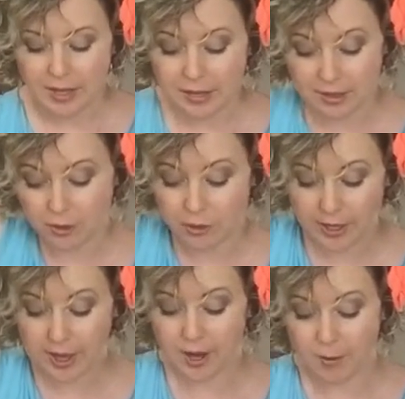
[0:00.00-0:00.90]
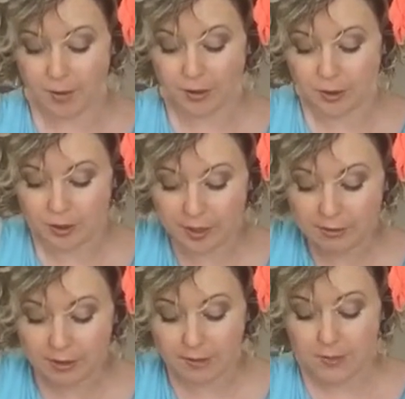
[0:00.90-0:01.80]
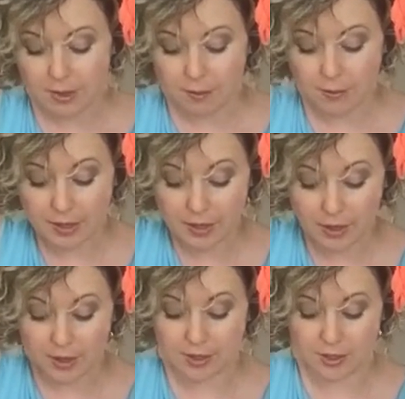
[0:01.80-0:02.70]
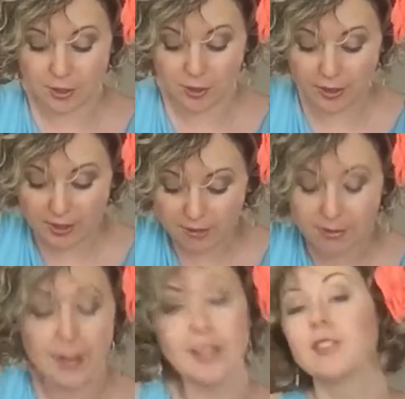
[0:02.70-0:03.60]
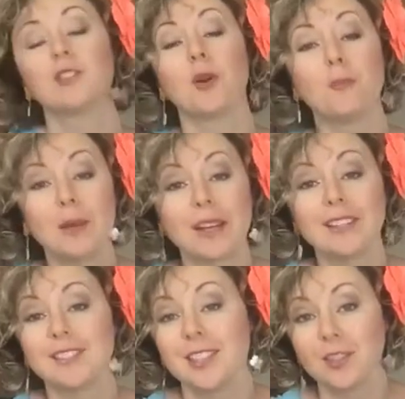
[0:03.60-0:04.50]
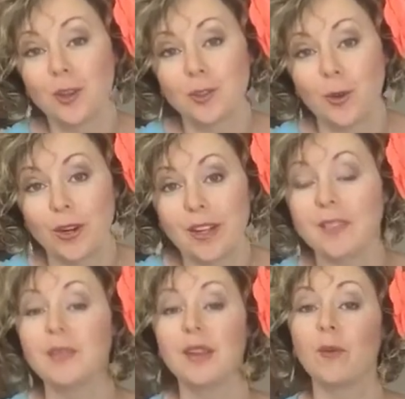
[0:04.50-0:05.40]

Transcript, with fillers: And you care about your liver because your liver is your biggest detox organ.